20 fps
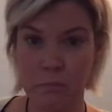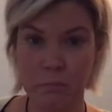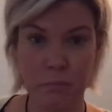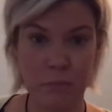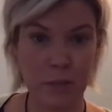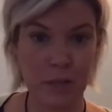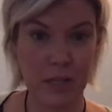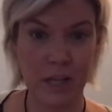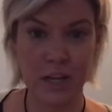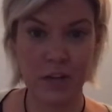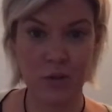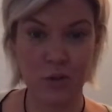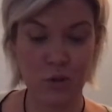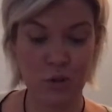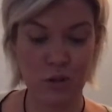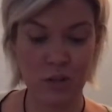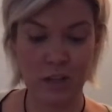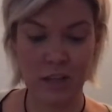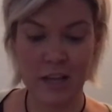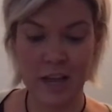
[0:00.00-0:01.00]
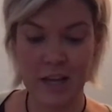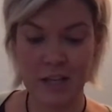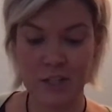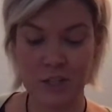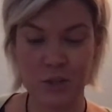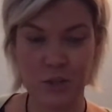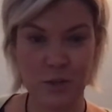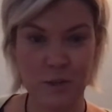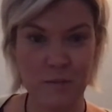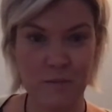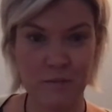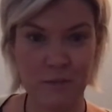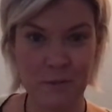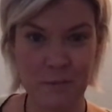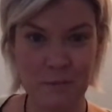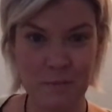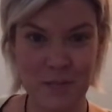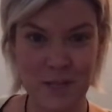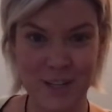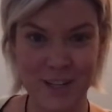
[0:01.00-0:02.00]
plain old lash grip
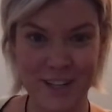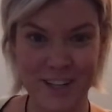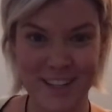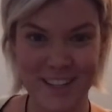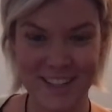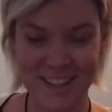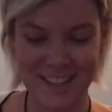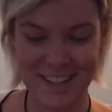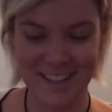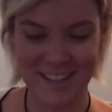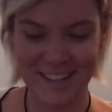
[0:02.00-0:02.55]
from Target.